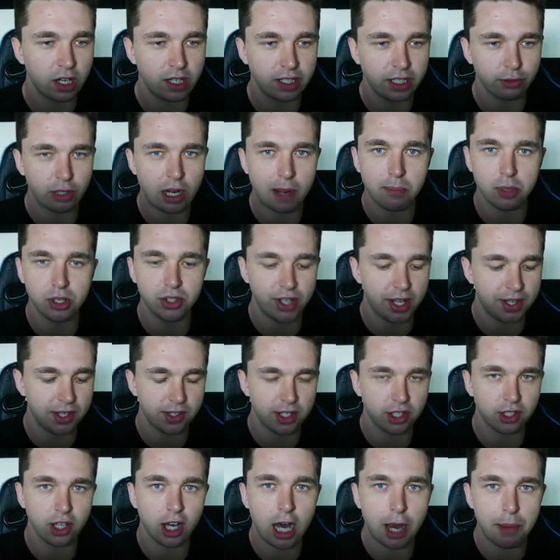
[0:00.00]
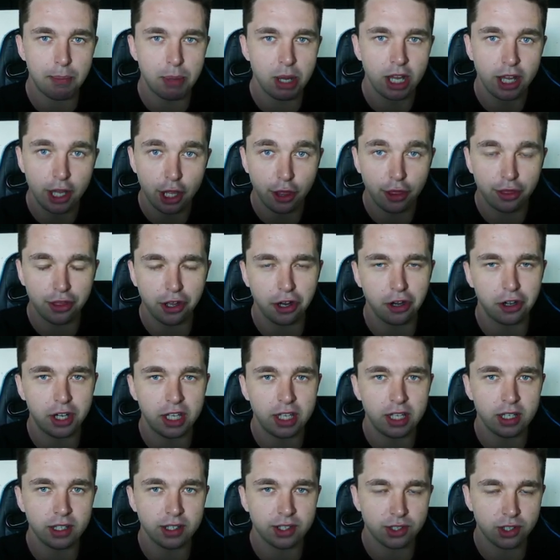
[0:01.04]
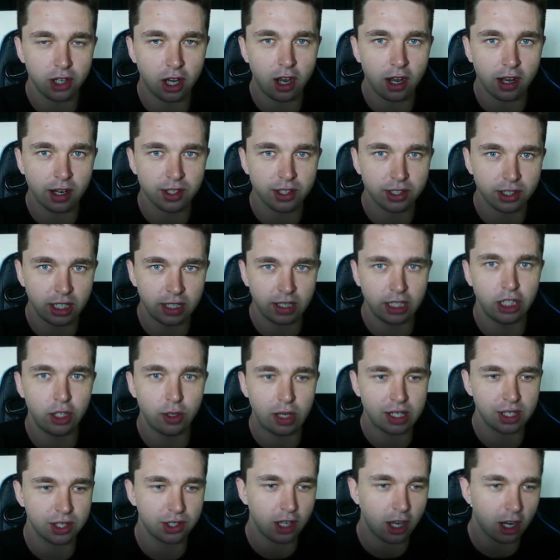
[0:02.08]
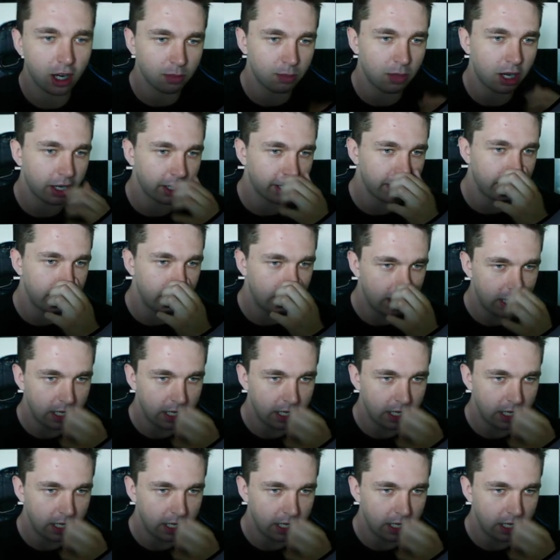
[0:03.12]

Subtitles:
It represents the top 30 stocks in the US stock market.